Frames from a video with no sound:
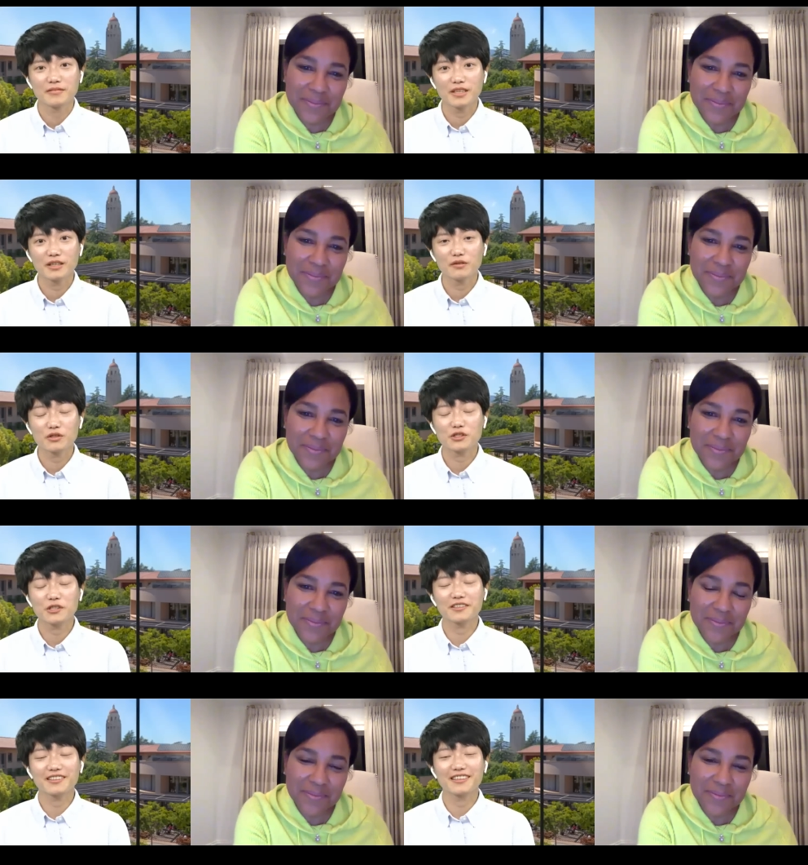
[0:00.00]
Speaker 1: Thank you for
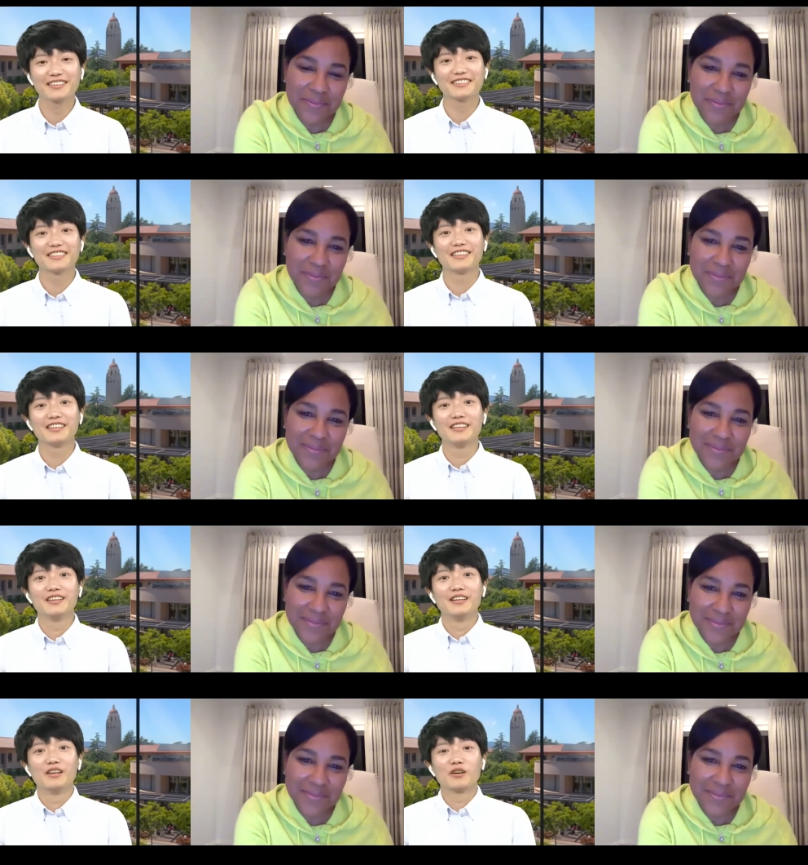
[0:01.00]
sharing that.
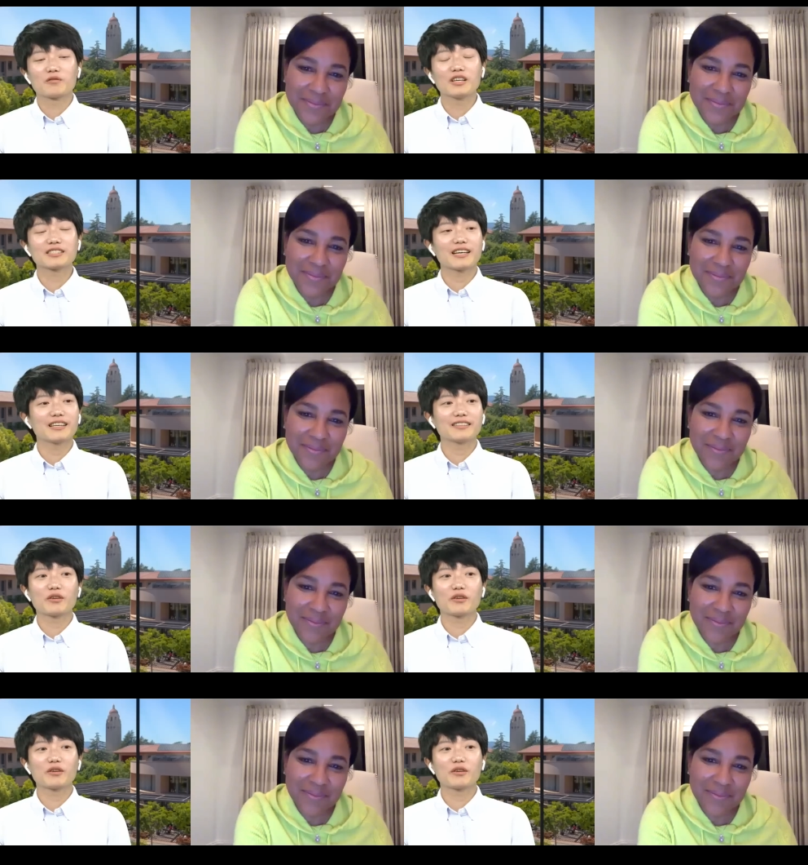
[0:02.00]
Roz, I,